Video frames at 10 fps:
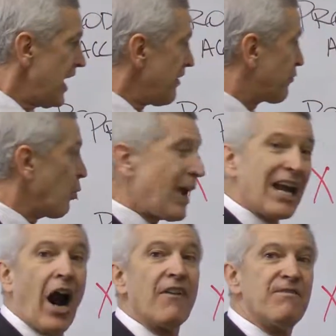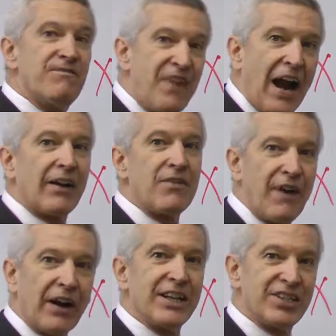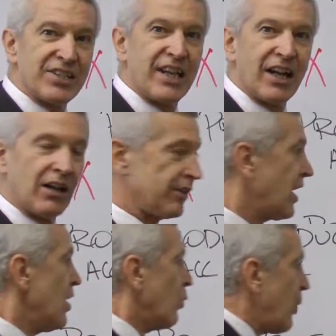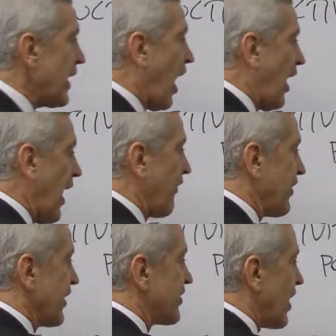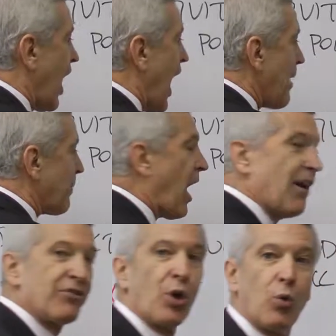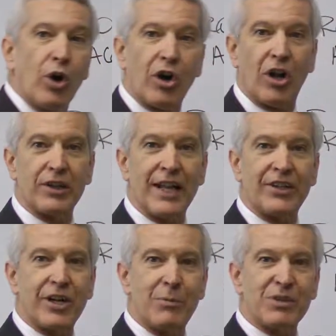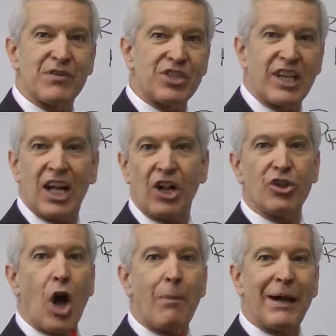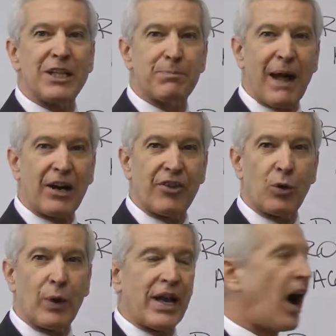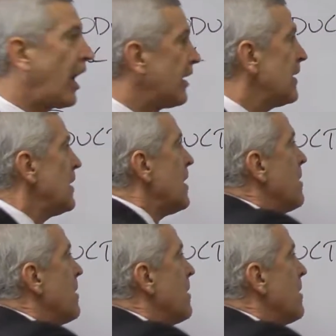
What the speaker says: If we are very, very skilled, we are at the top of the world in terms of skill. Nobody's better than we are,